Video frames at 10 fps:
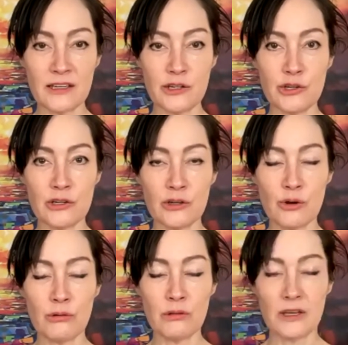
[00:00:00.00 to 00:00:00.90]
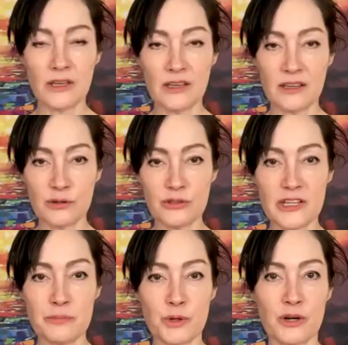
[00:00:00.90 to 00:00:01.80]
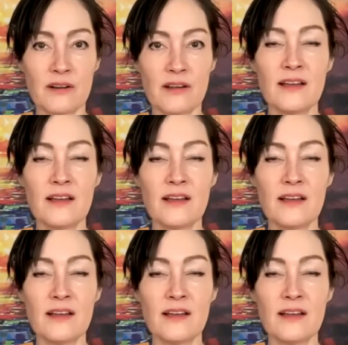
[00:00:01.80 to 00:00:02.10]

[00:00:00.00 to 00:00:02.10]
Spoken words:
and you can go a little deeper,